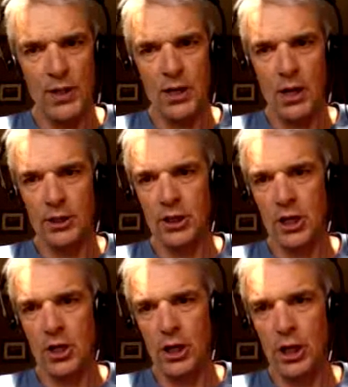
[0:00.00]
Should have called
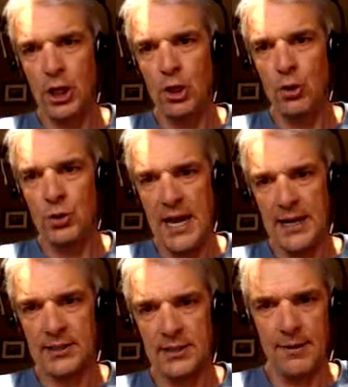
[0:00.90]
it a U-tex,
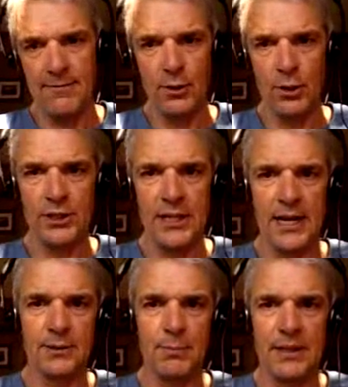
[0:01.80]
not a vertex,
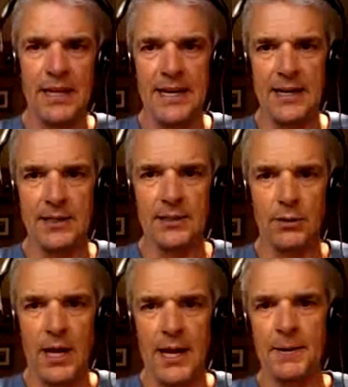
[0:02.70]
but they didn't,
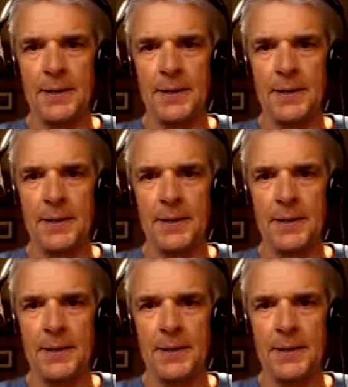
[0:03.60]
okay?